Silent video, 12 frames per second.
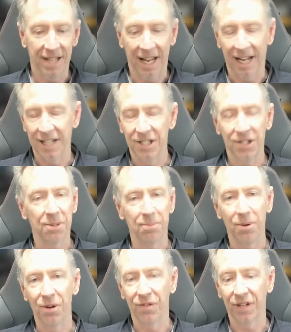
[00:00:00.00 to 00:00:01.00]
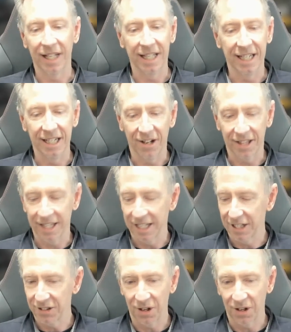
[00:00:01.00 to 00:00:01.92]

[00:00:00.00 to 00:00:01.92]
Yeah, it's just a perfect lead in, I think.